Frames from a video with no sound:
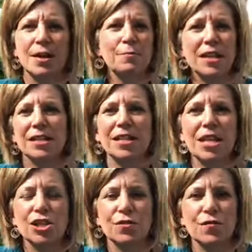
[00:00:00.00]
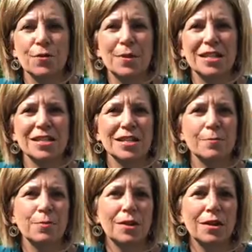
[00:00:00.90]
And meditation for me is
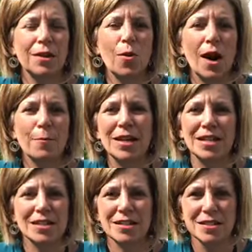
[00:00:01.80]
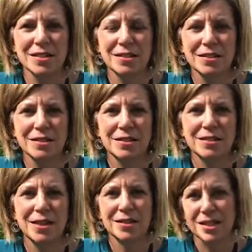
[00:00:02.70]
simply being still
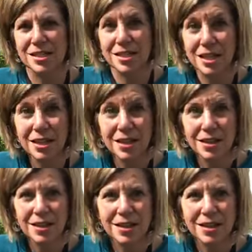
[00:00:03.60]
and listening,